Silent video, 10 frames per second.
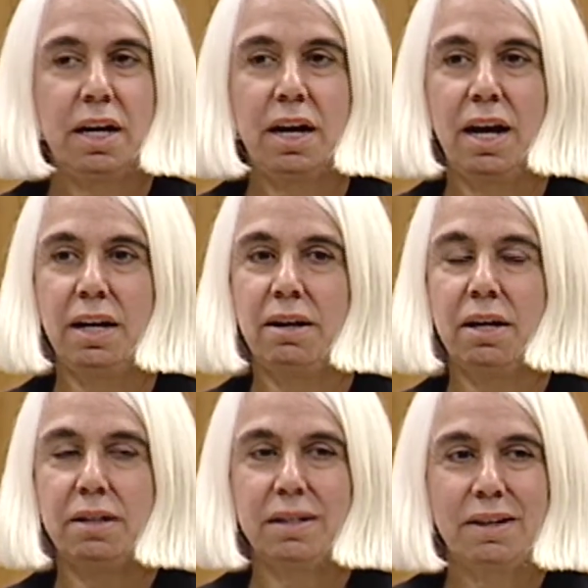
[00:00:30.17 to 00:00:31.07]

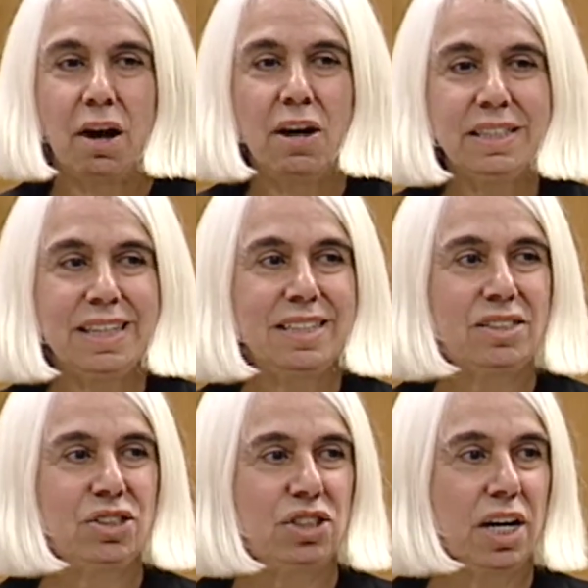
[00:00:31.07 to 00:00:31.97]
Aren't
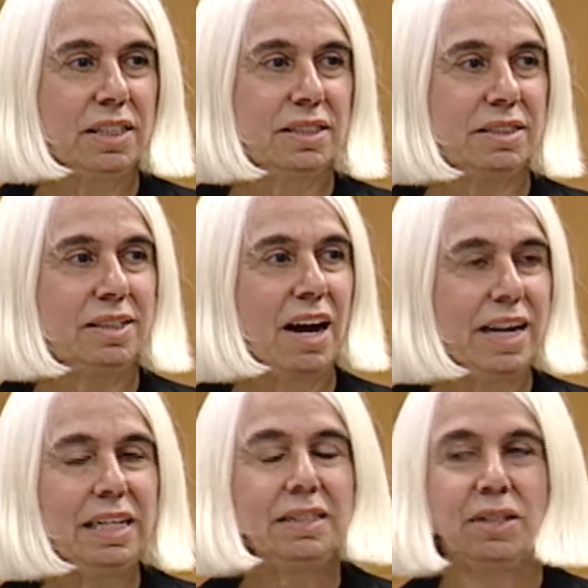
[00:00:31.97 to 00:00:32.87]
these just
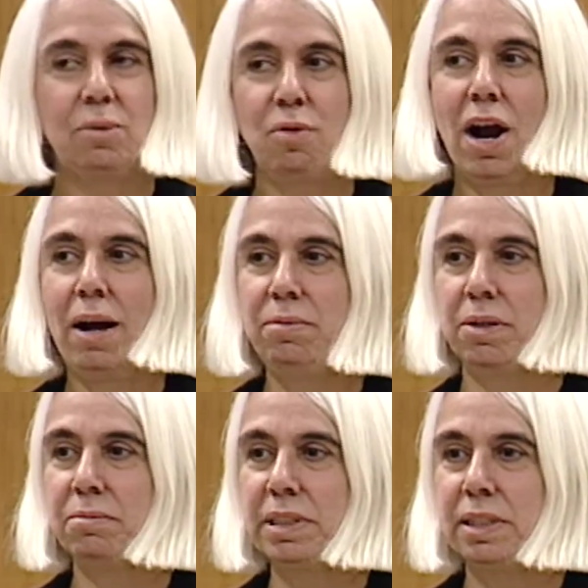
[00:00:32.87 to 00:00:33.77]
tiny little
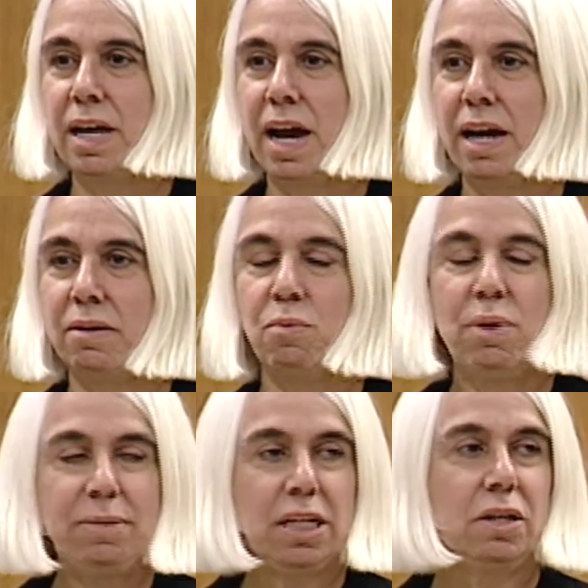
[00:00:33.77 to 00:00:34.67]
problems that
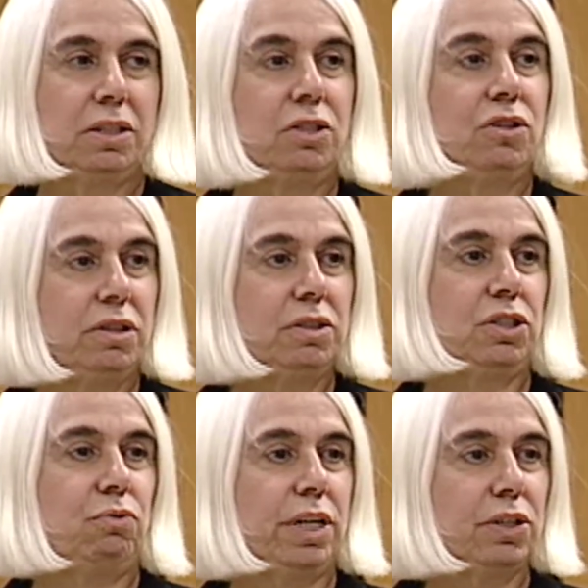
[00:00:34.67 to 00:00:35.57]
women could learn
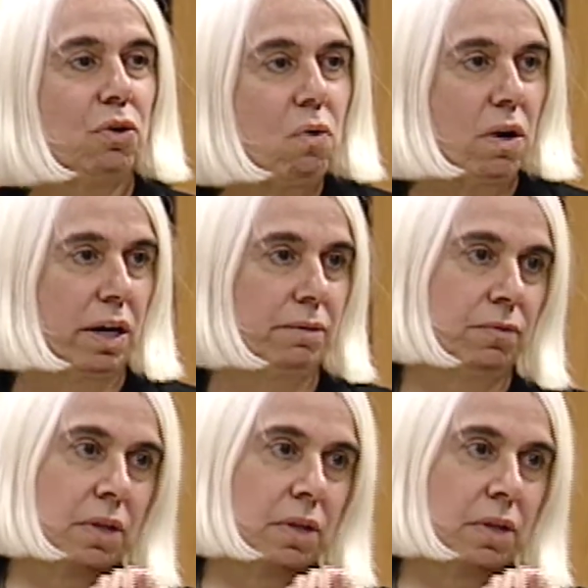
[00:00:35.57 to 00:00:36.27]
to ignore?